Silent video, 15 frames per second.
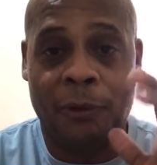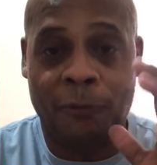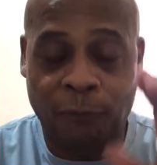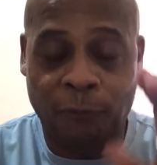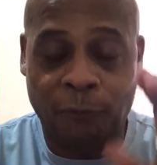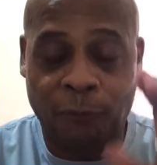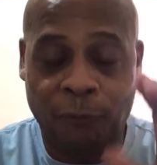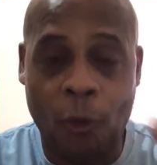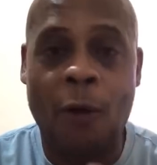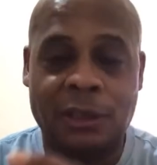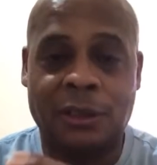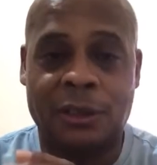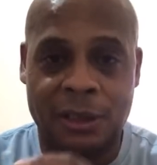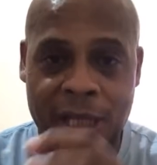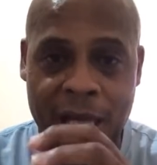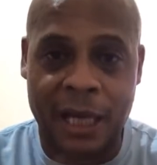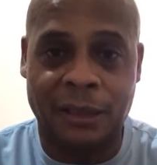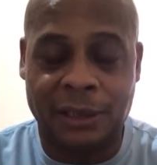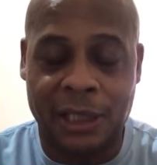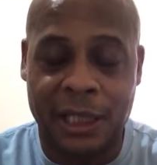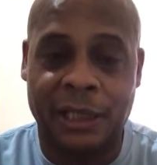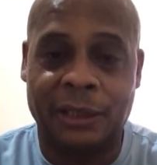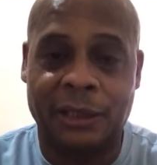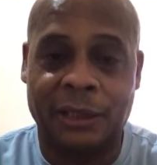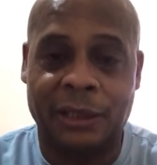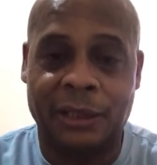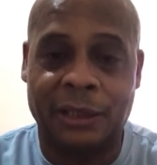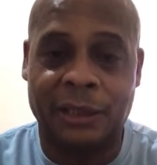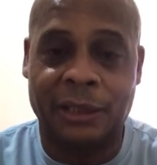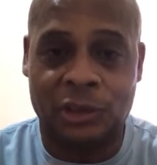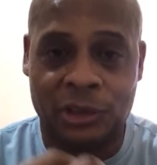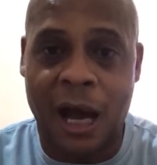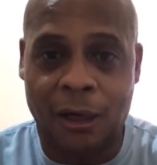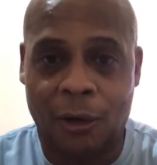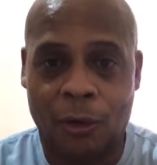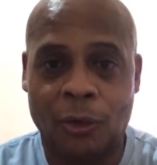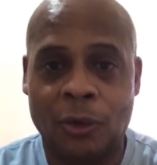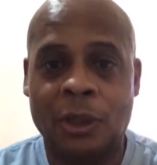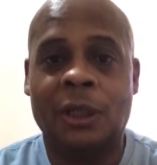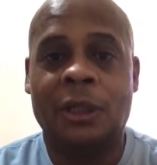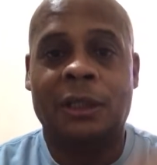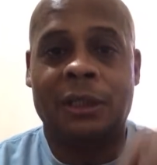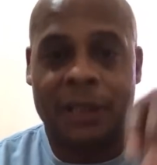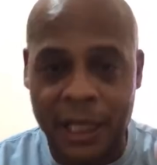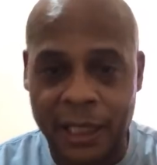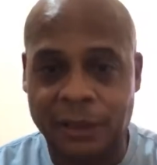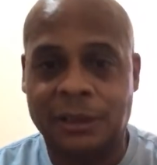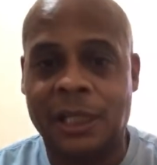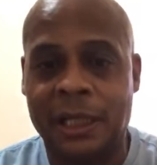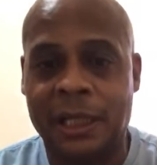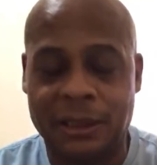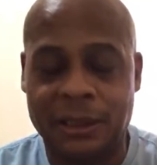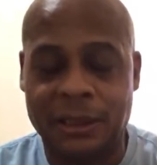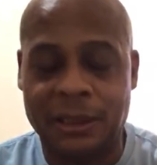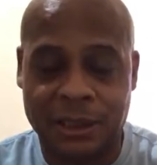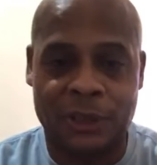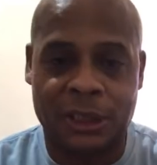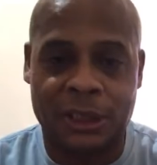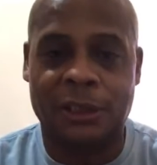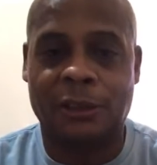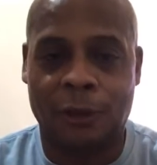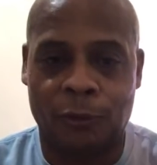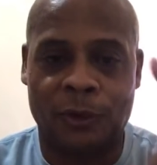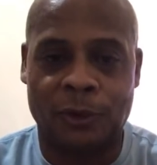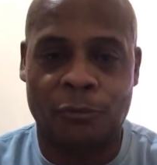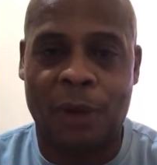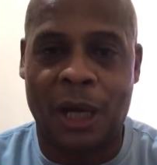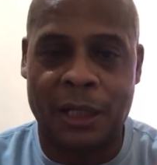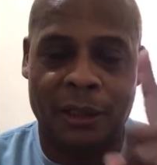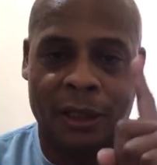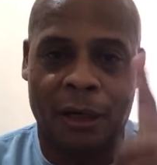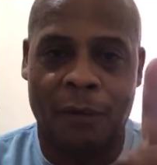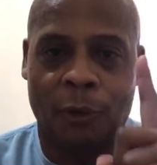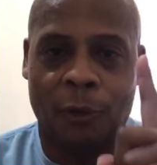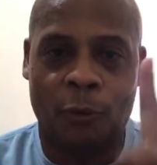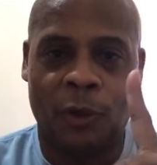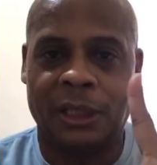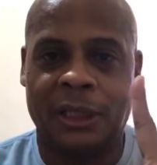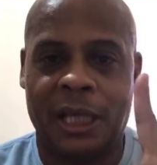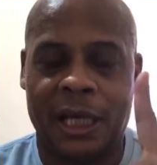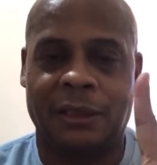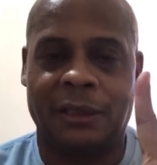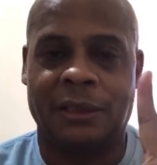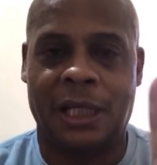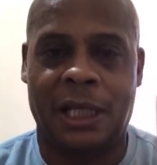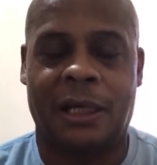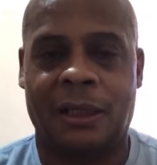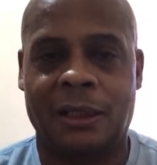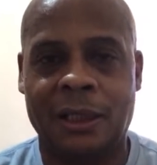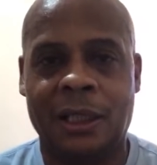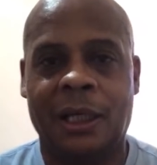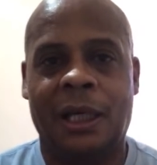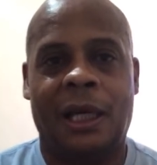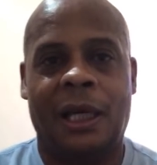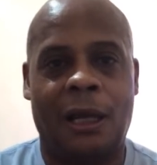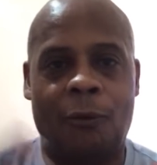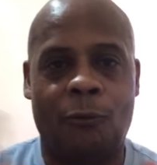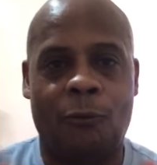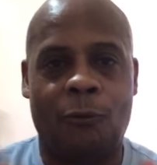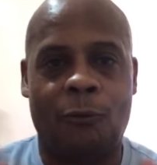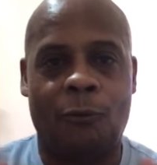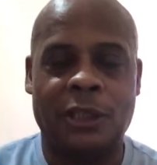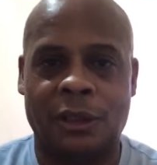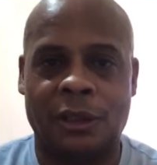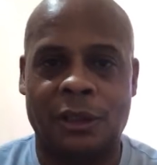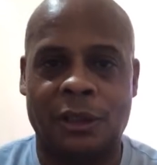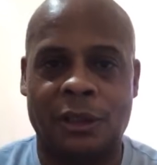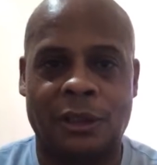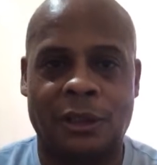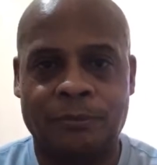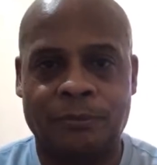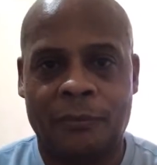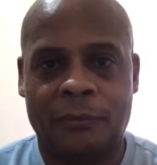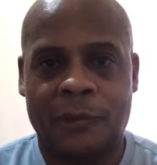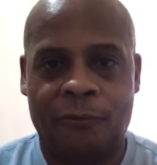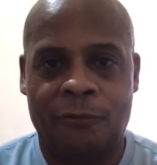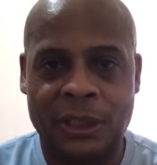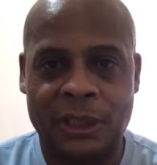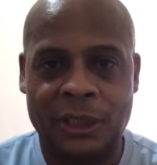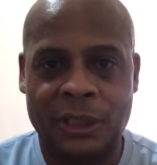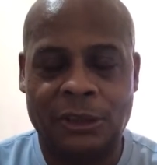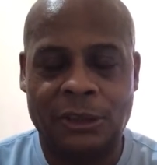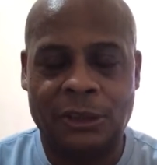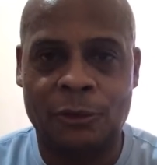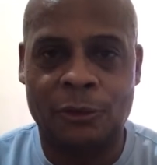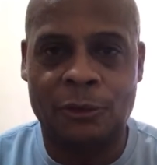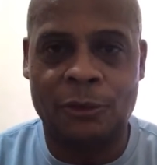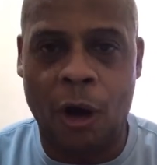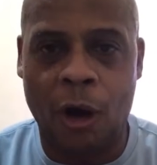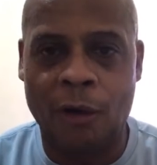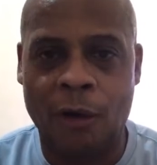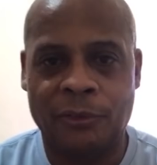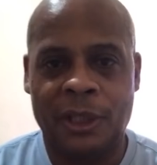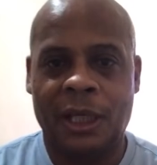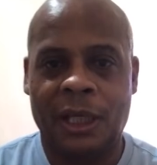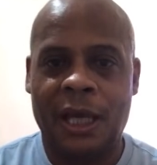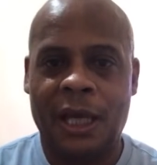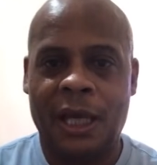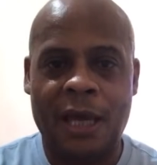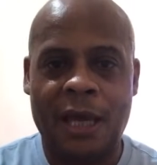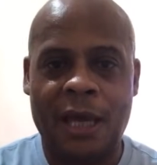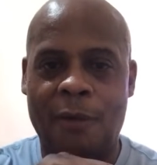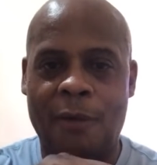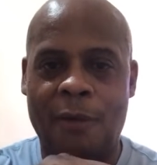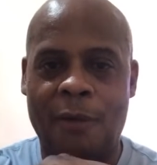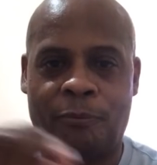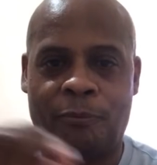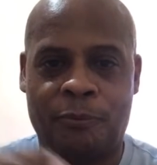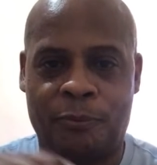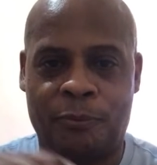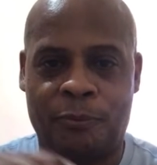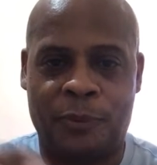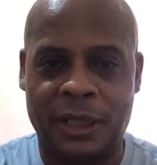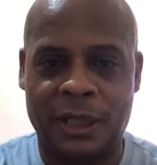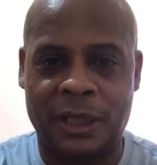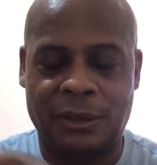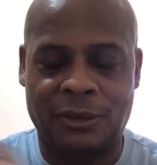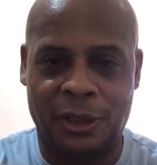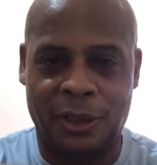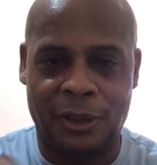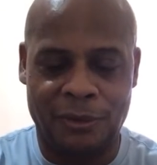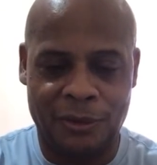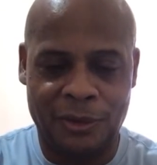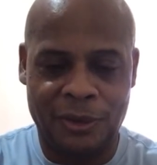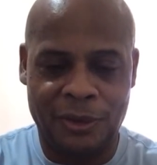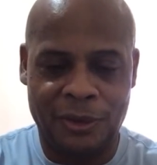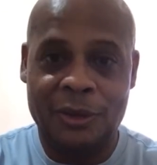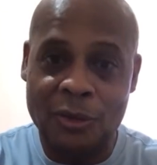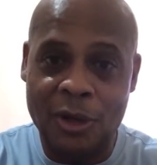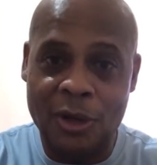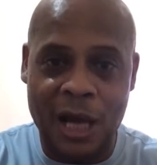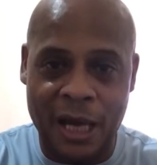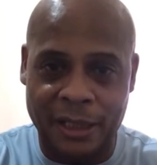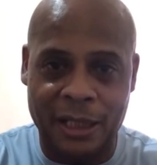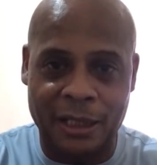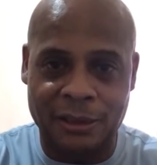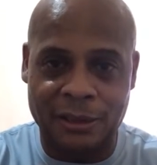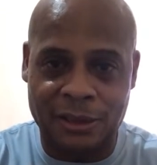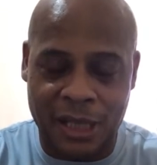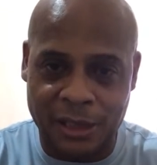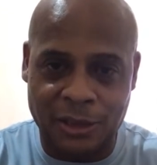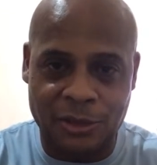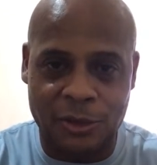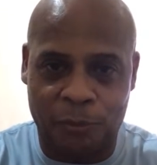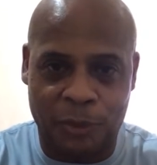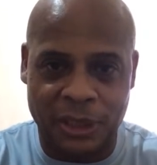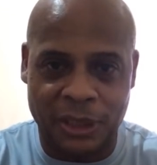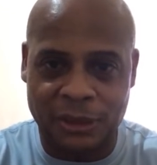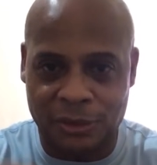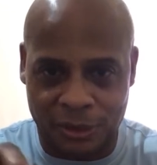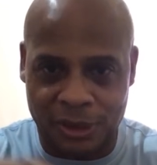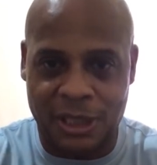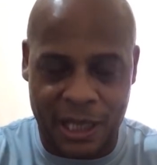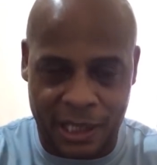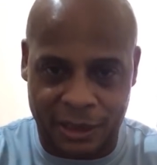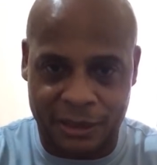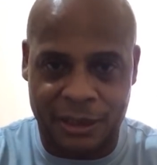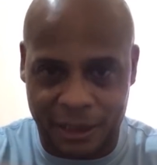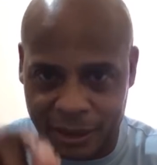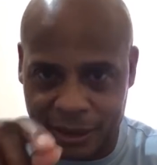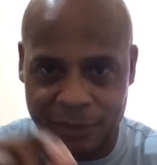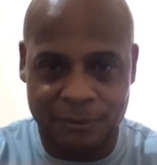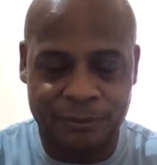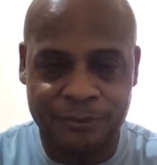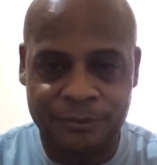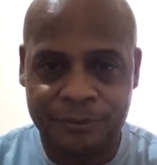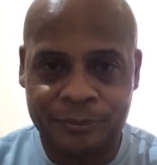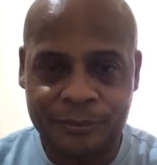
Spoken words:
Before I went to downtown Chicago, downtown San Francisco was my #1 downtown. And I went to the Fisherman's Wharf, had my picture. You know how they sketch your picture down there?